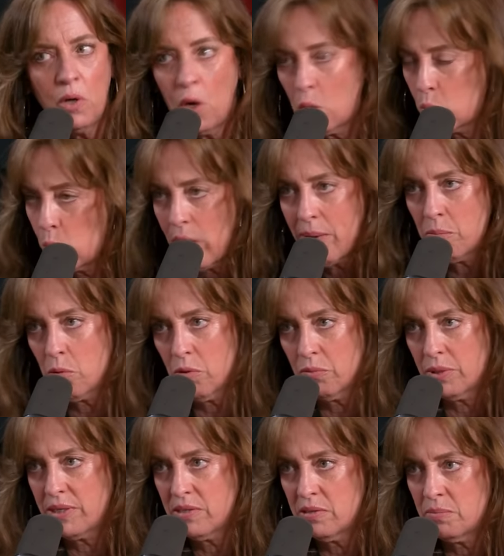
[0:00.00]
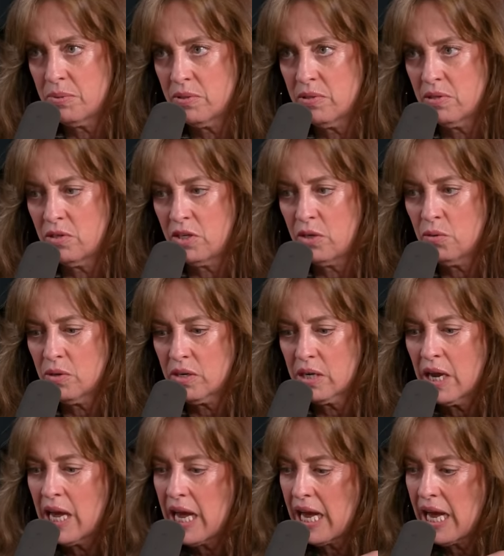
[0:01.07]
mm -hmm. way more reasonable than New York.